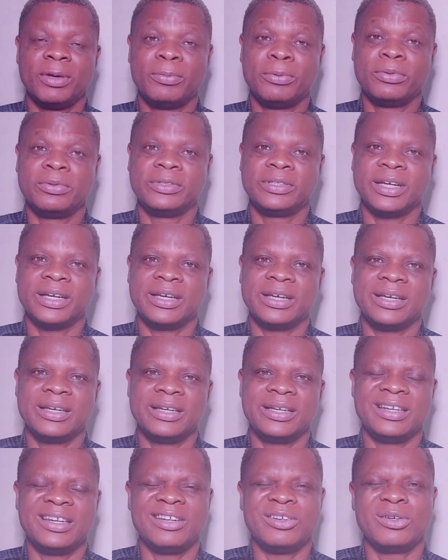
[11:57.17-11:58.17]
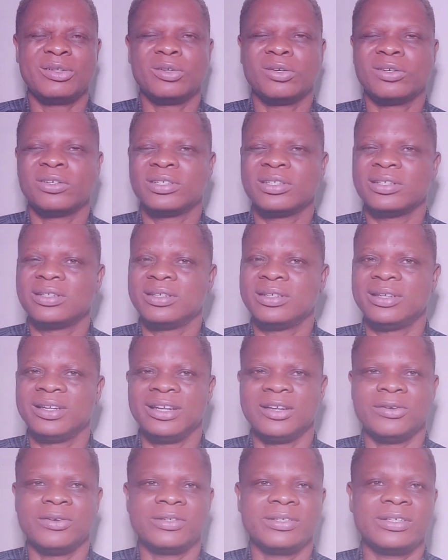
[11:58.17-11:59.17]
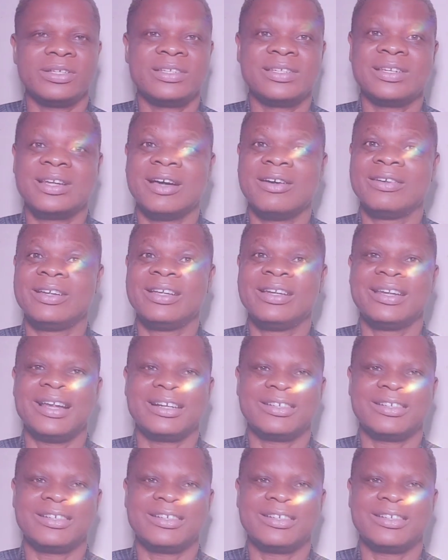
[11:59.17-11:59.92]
people trekking in Lagos, not just in Lagos, it's now a